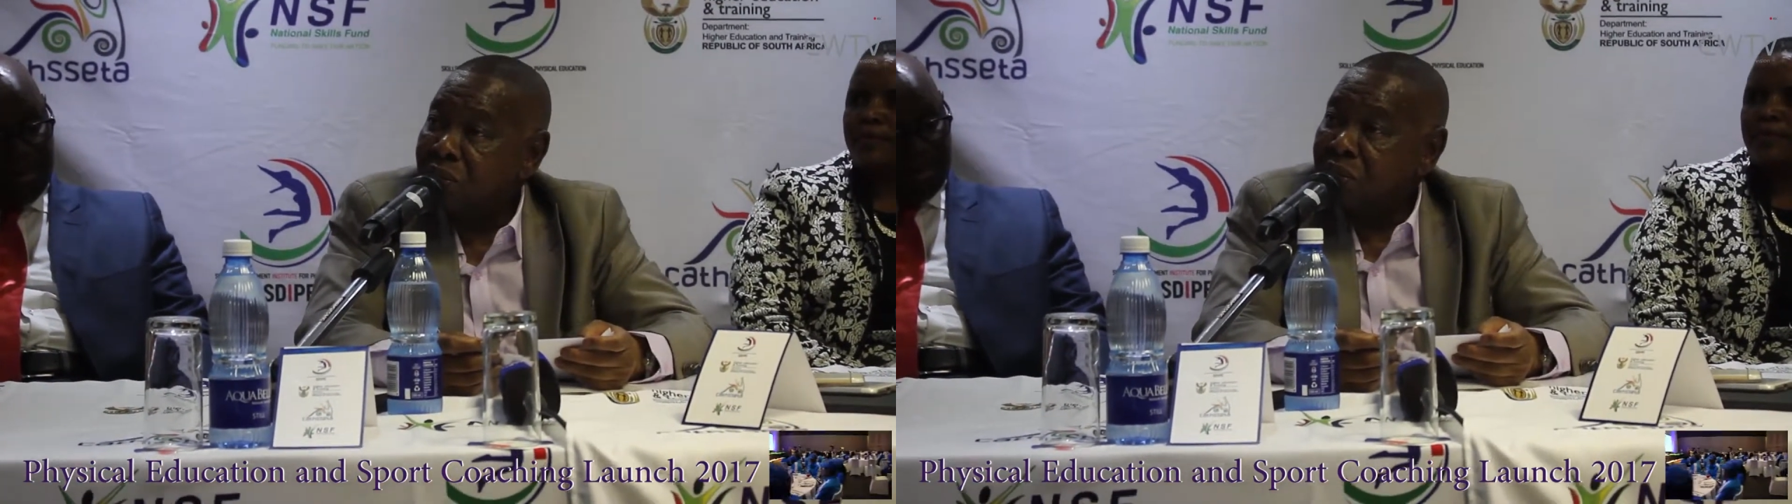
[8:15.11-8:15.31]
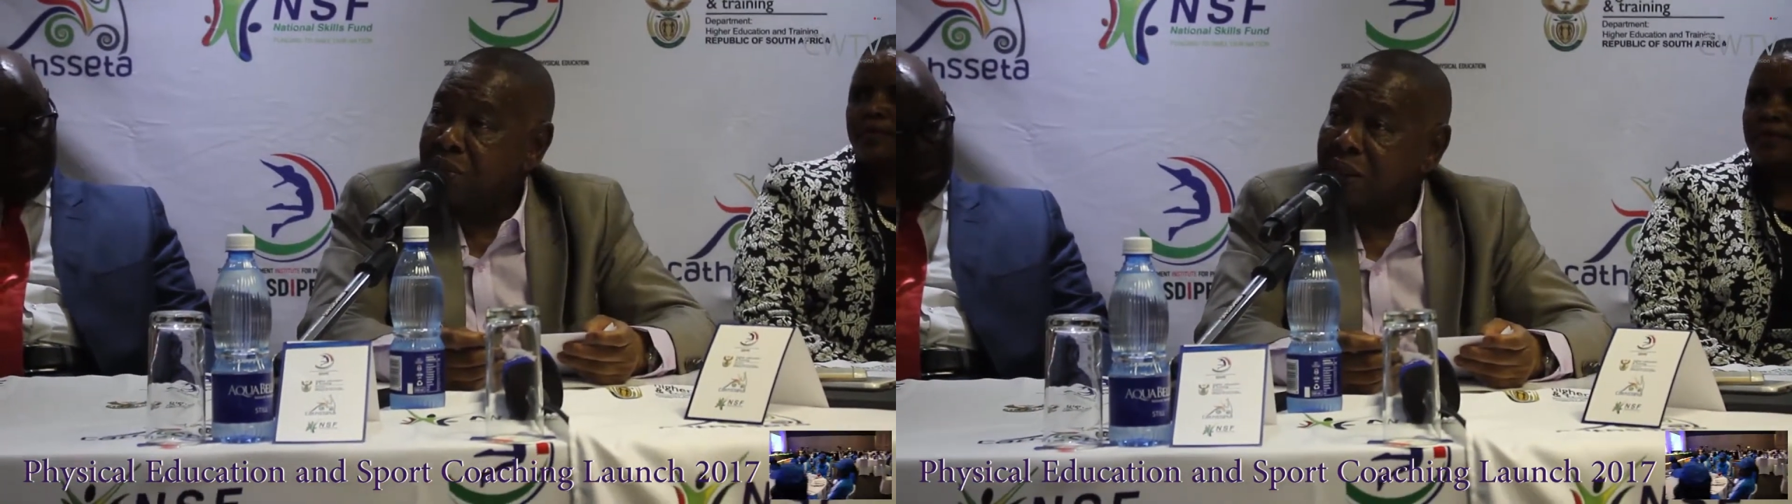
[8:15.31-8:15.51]

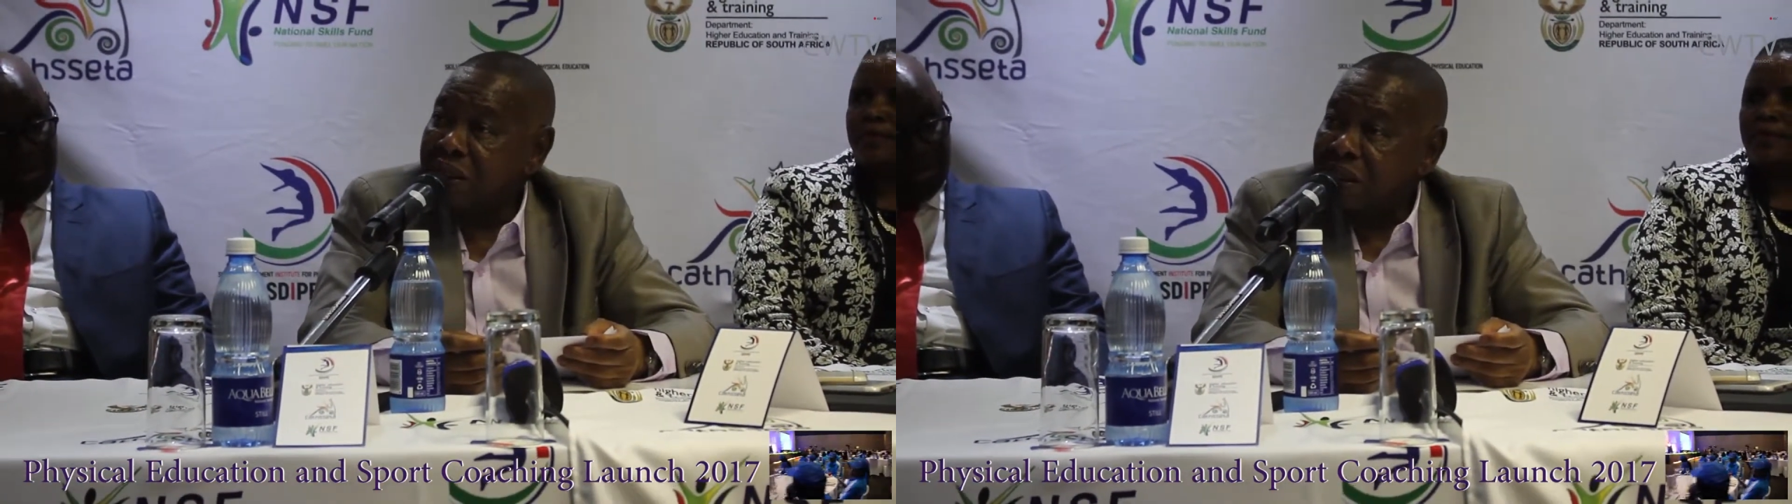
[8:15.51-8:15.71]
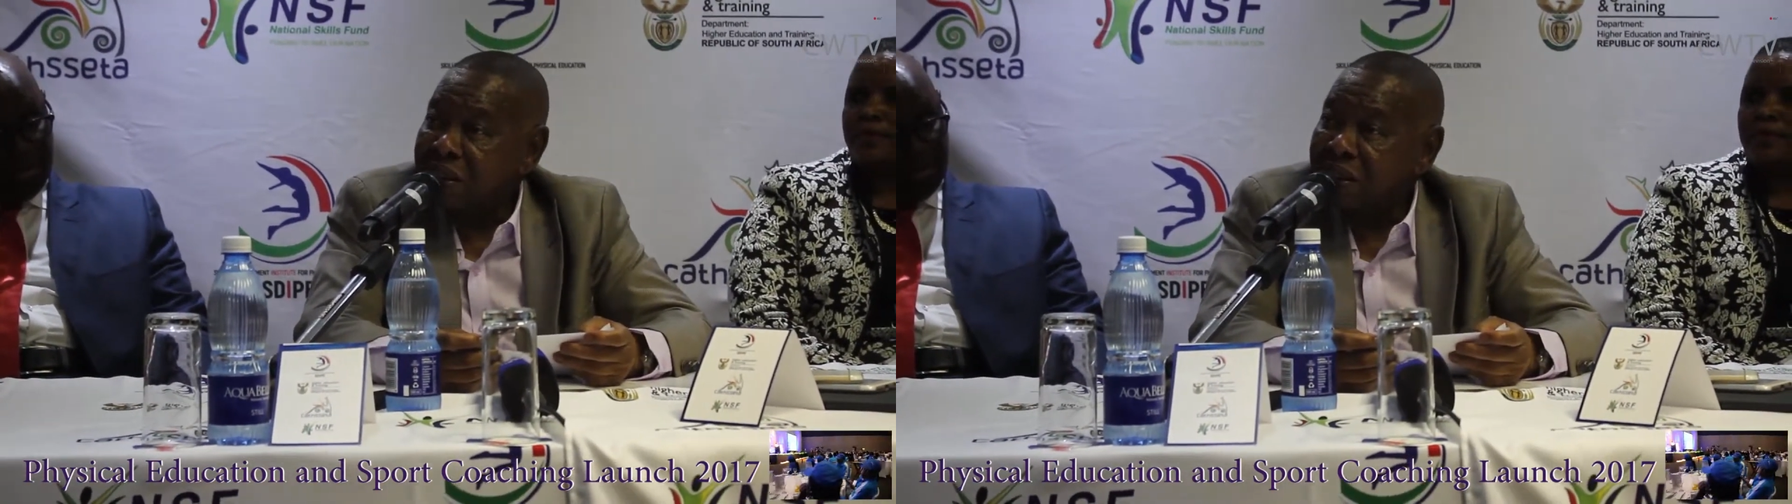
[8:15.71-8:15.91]
the
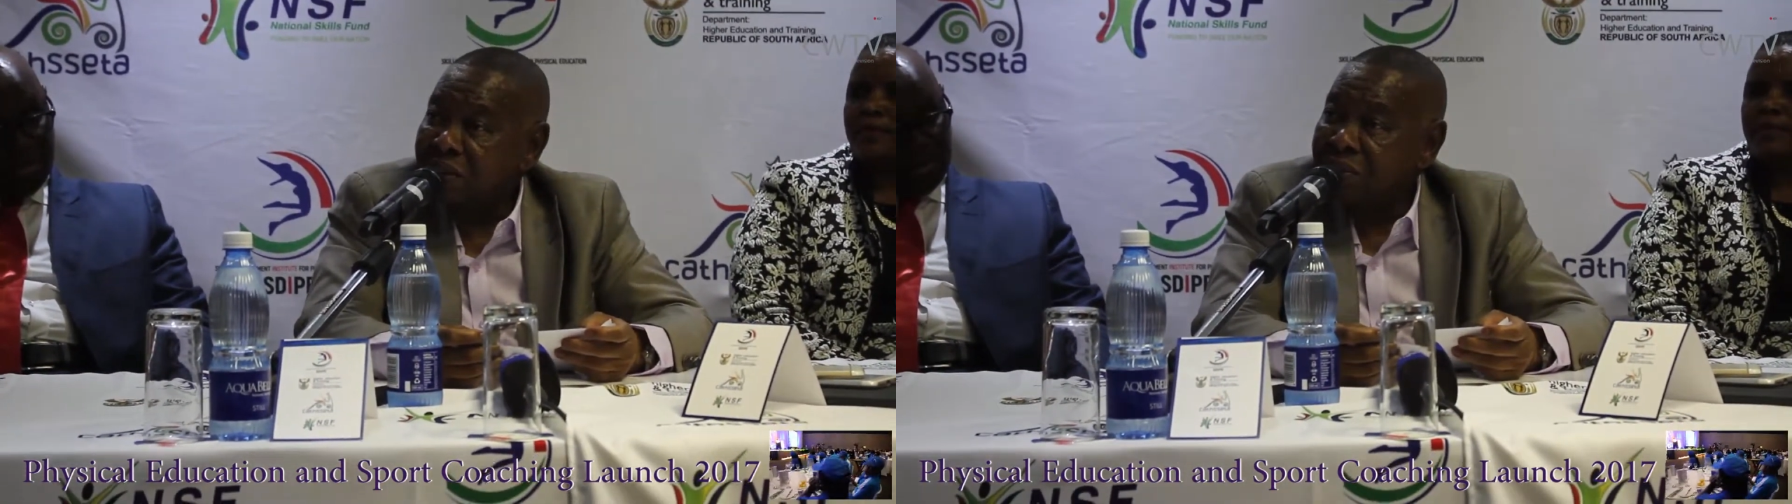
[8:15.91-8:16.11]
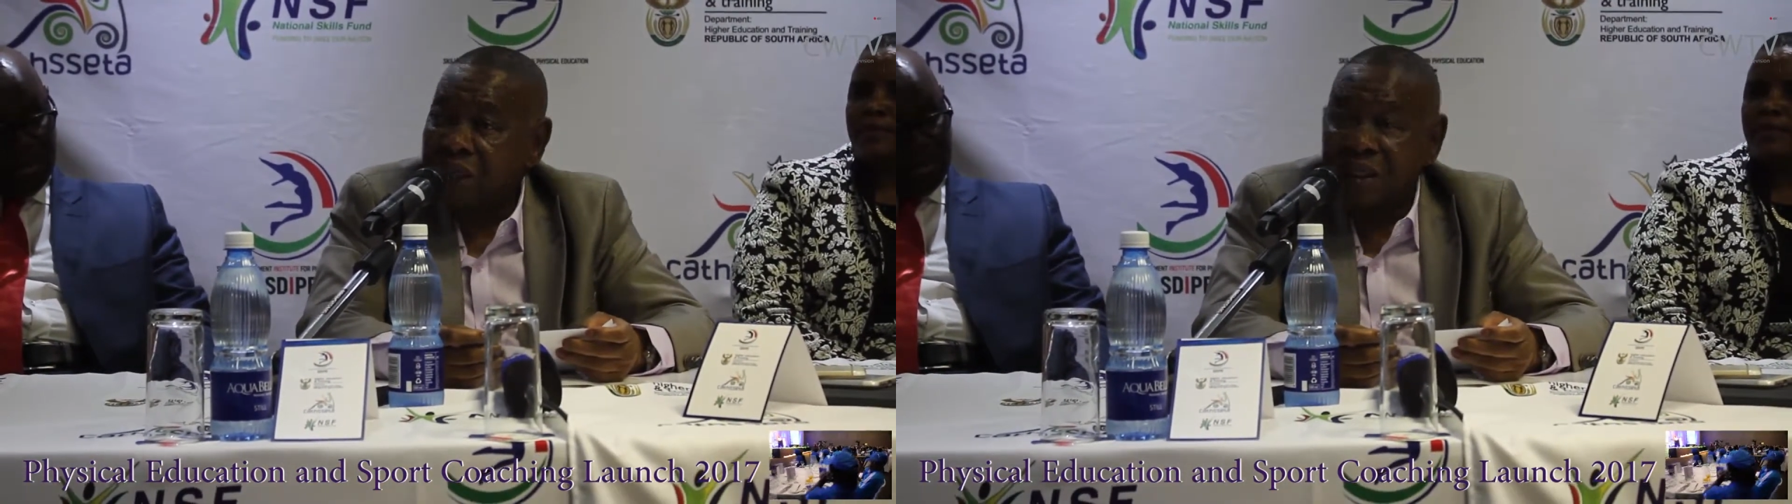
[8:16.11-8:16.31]
Manchester
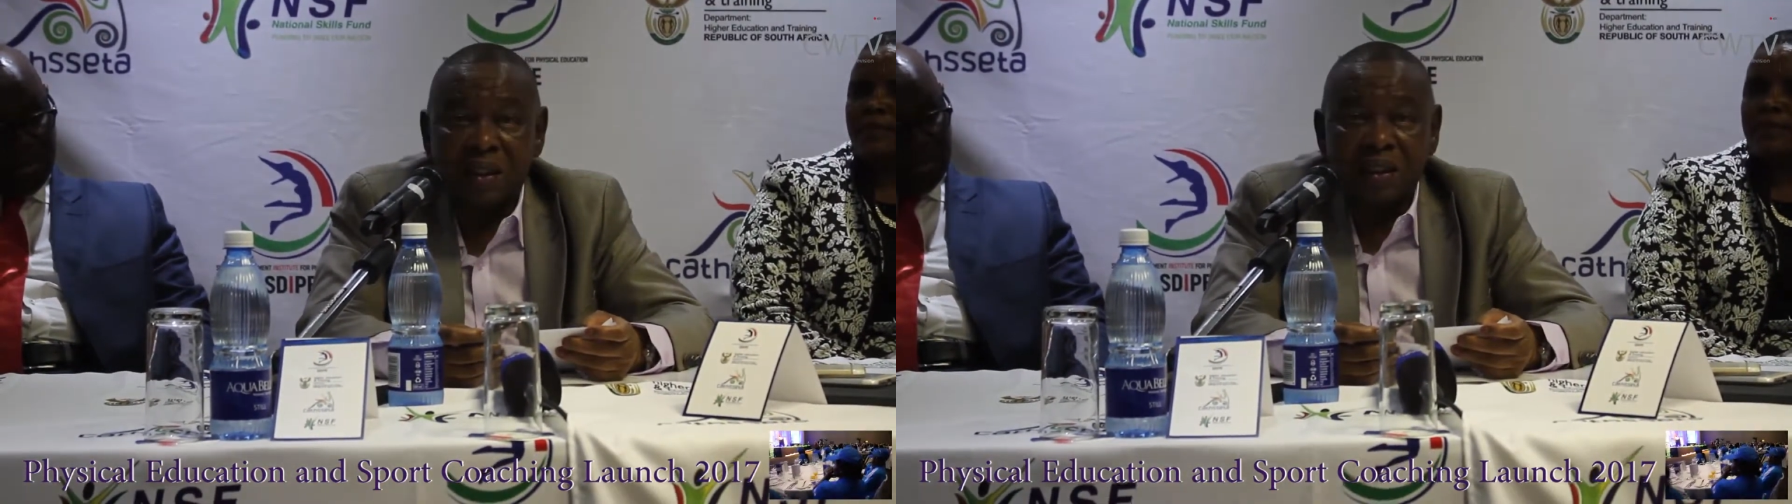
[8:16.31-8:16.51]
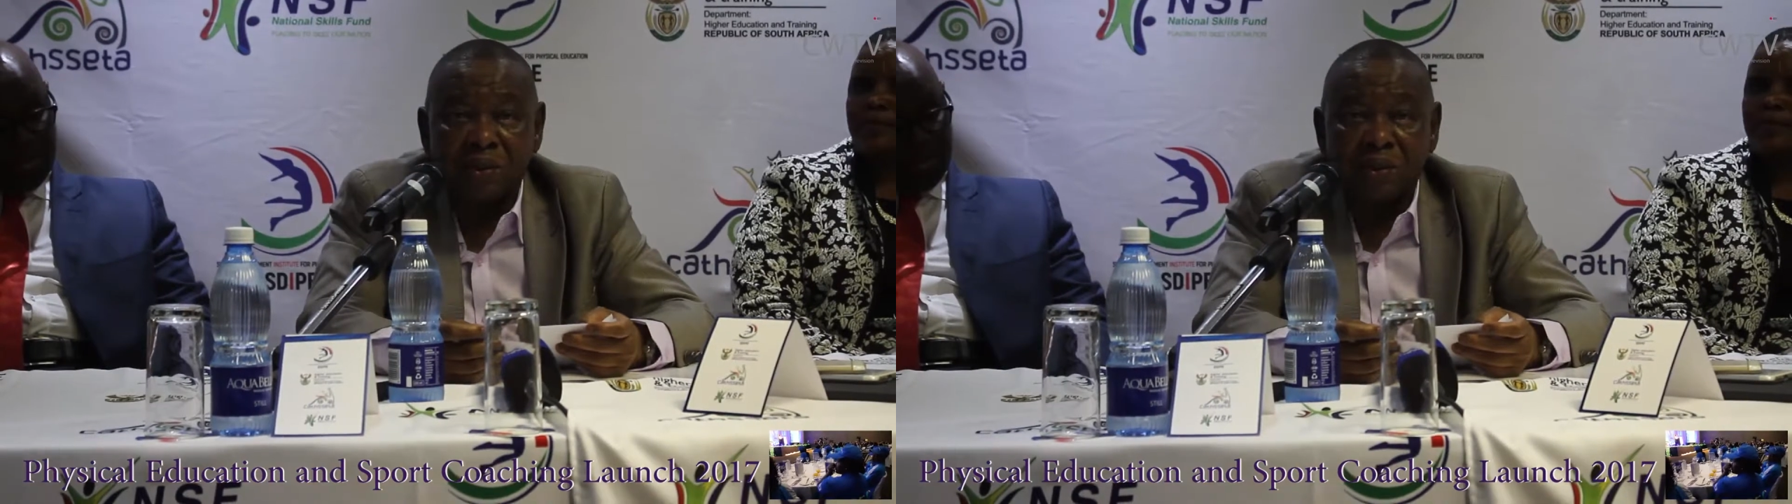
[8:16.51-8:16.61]
United